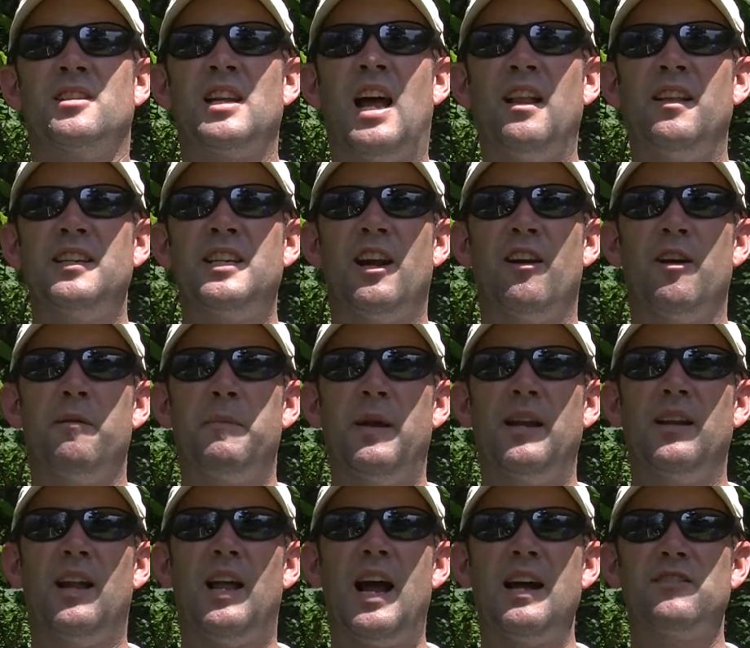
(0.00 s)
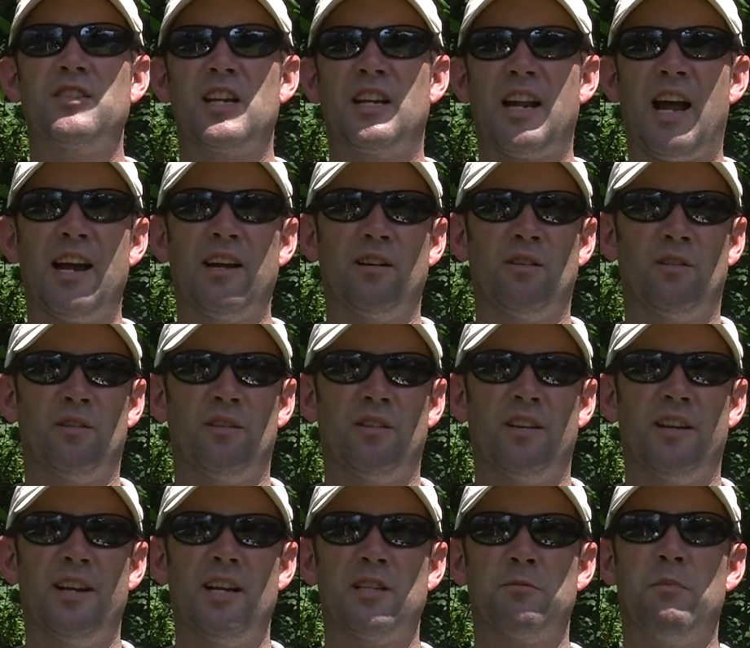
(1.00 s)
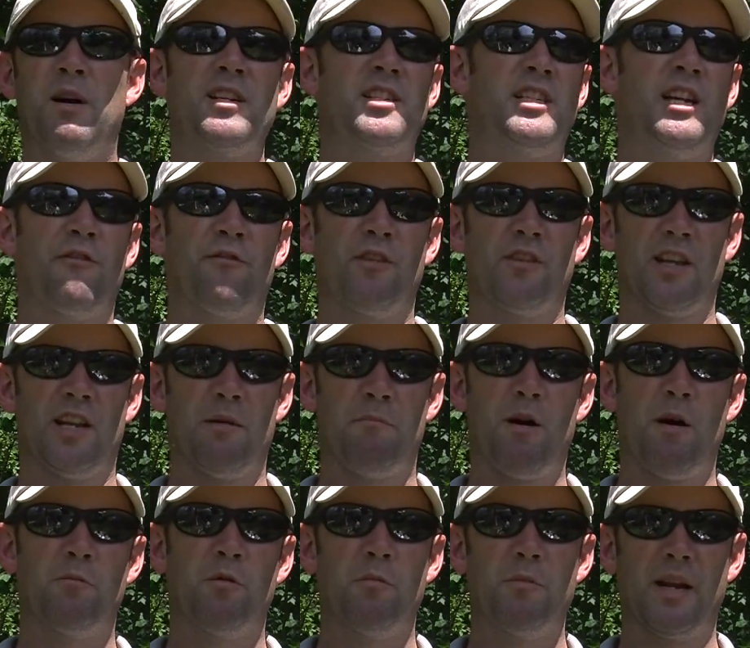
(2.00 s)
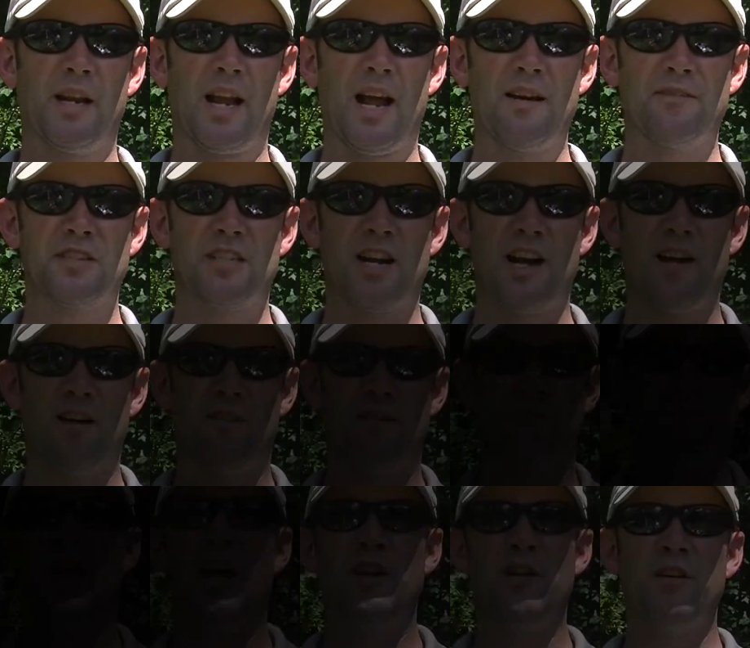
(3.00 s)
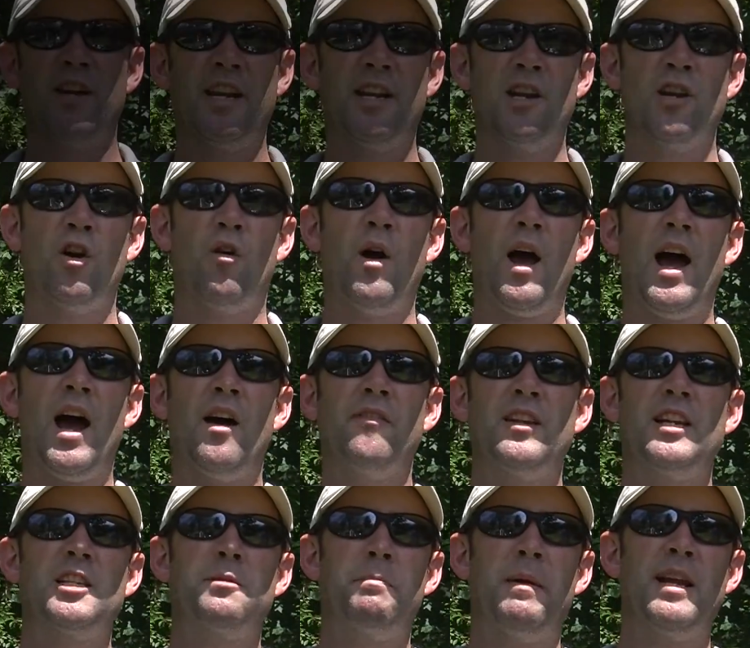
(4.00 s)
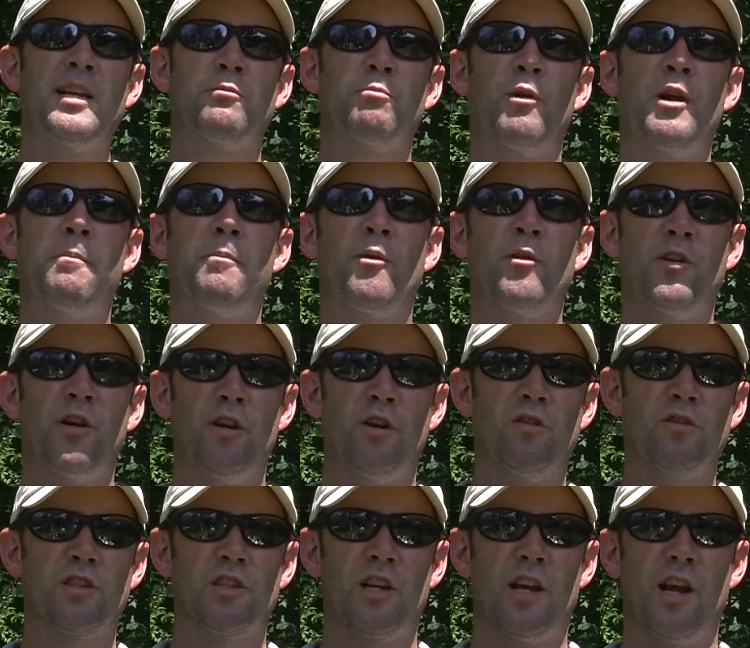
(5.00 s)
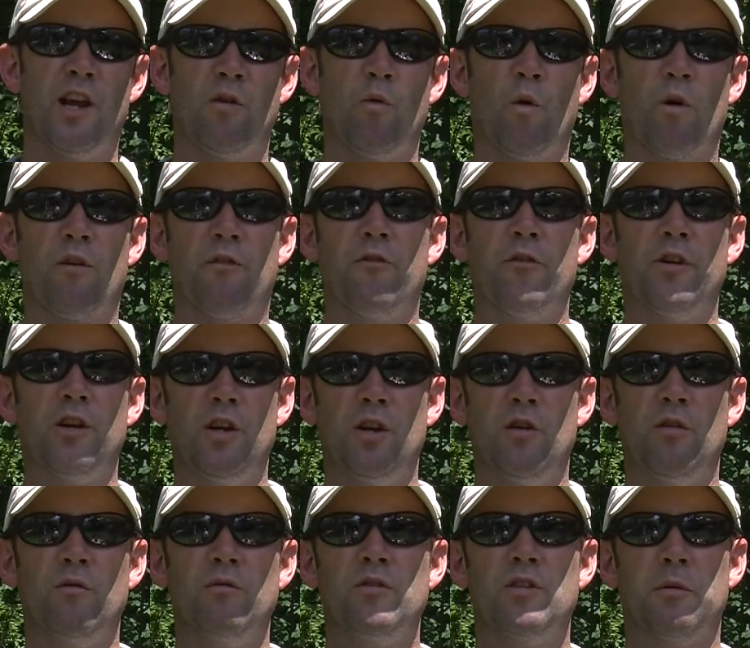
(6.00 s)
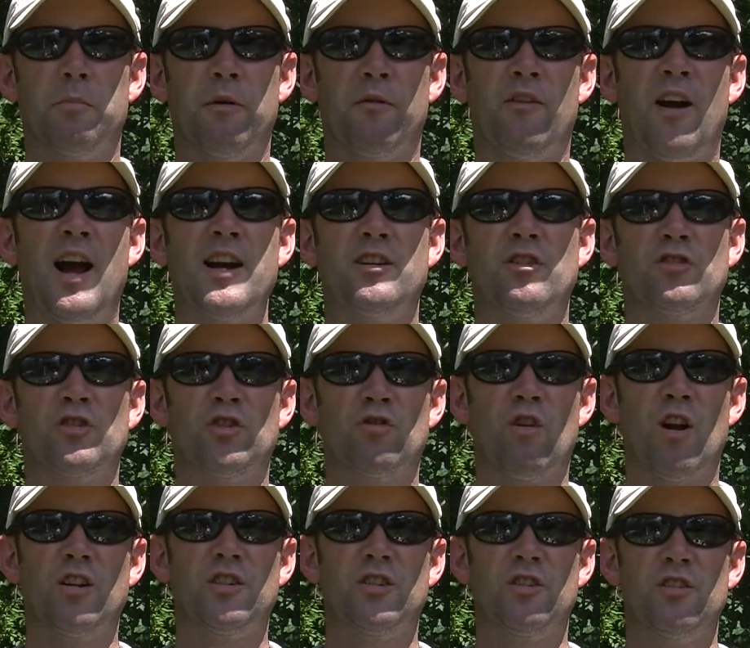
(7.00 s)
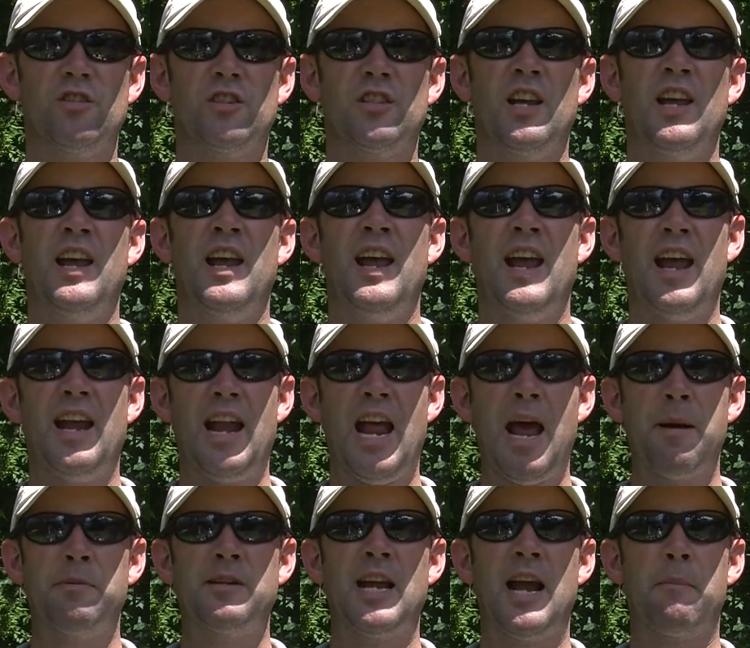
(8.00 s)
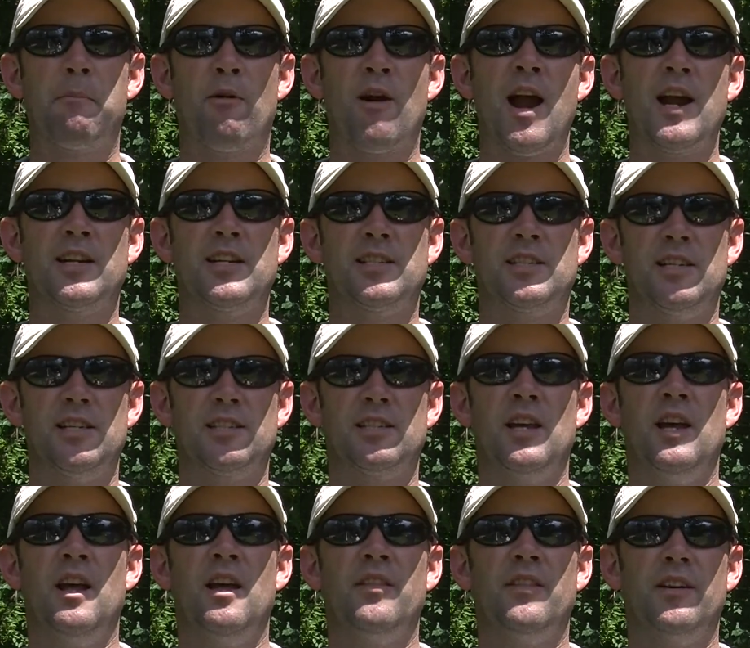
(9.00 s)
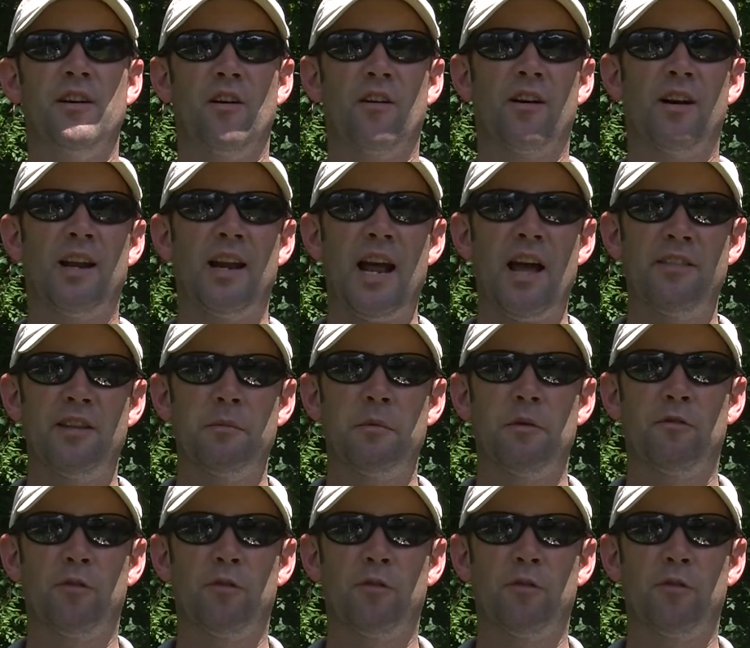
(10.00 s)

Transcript: Solitary bee lifestyle is much different than a bumblebee lifestyle, and you need to know how these bees reproduce in order for you to provide your structures and habitat practices that are going to allow them to